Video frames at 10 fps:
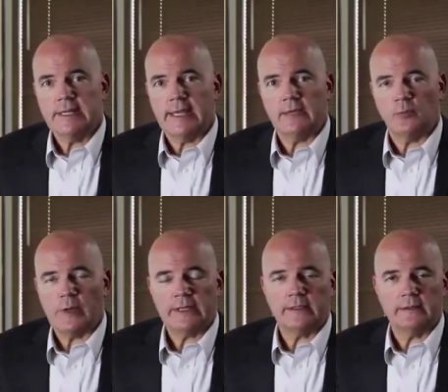And
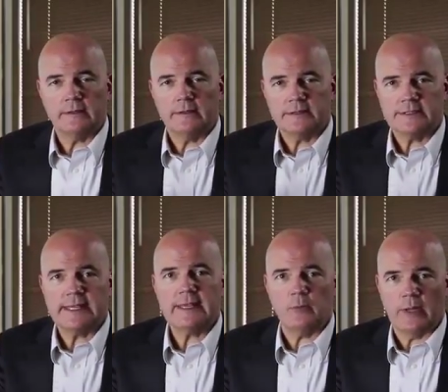we can
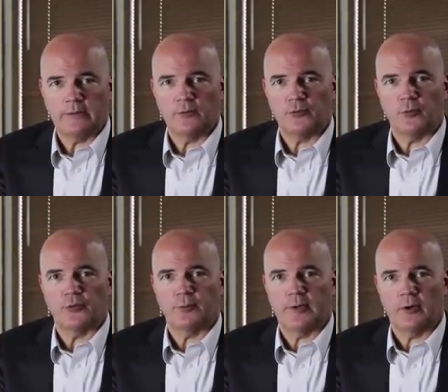see when those
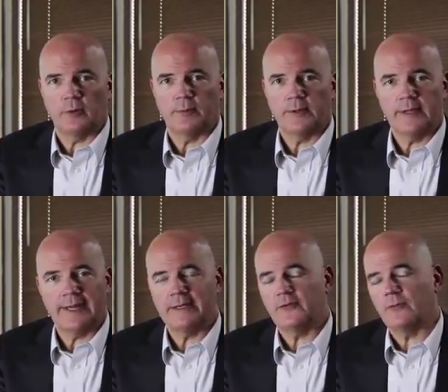doors have been opened,
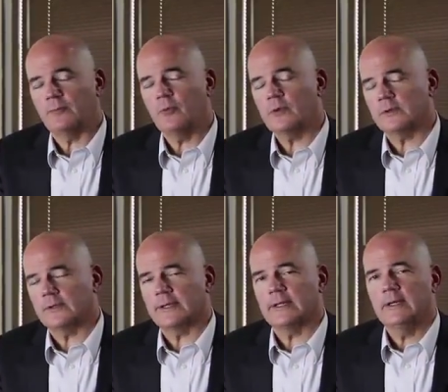and as
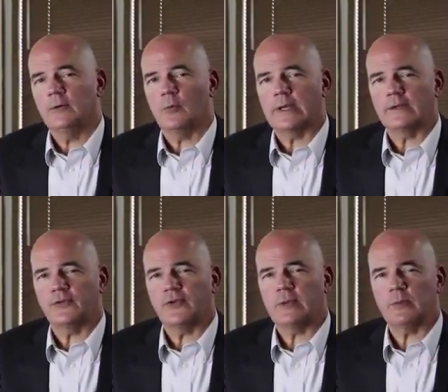importantly, we can
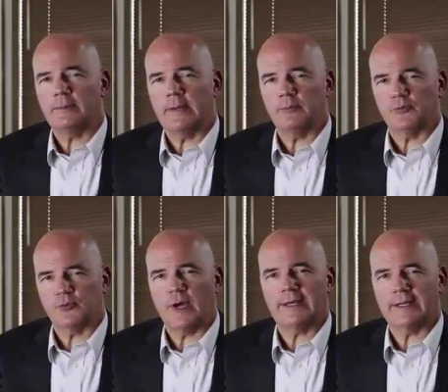see when people
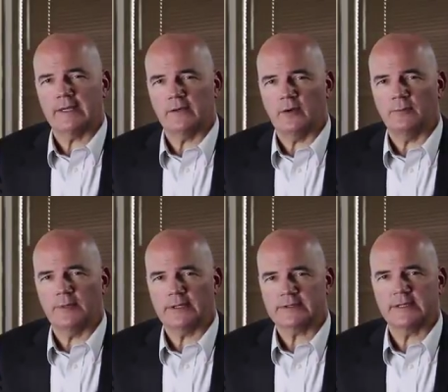try to get into
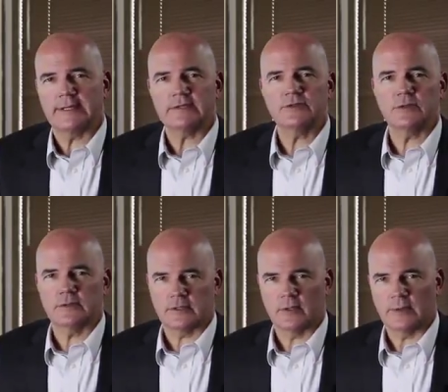openings that they
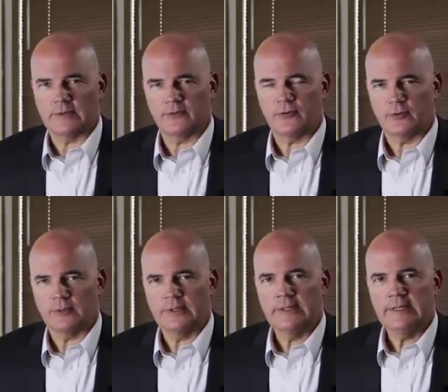shouldn't go into.
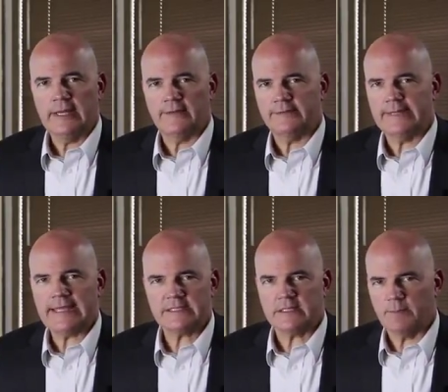And
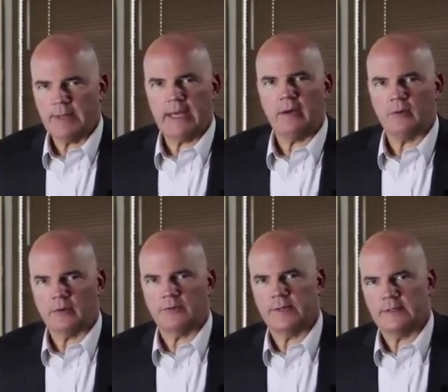that's the
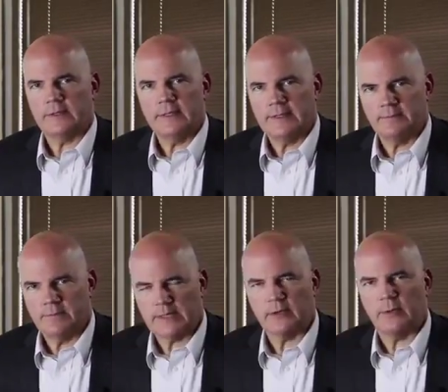power that
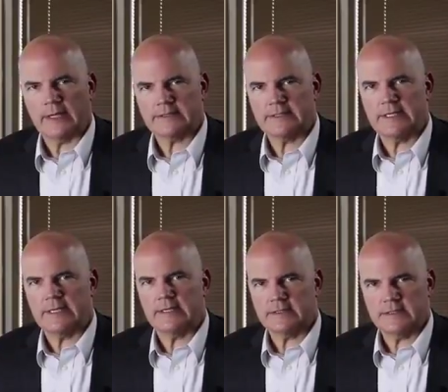Medeco
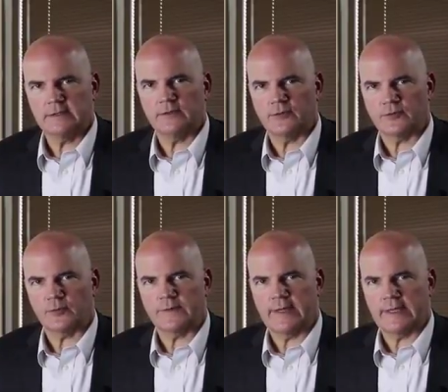XT cylinders
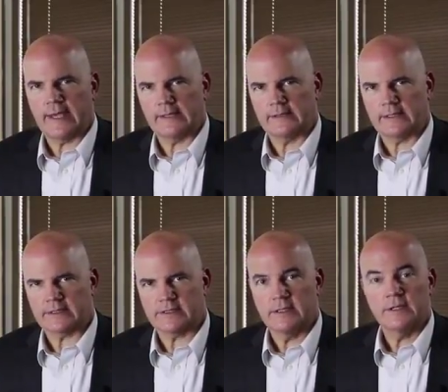with data
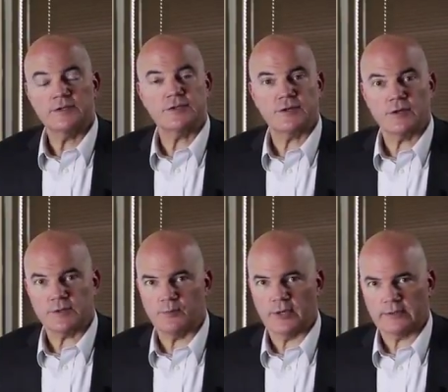analytics start
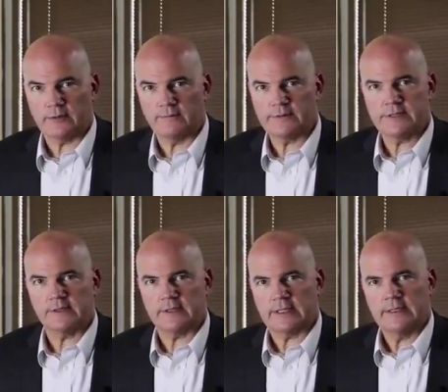to bring to your
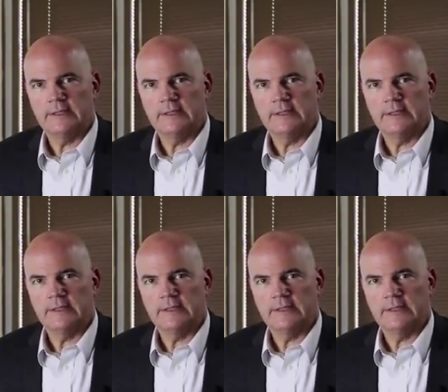facility.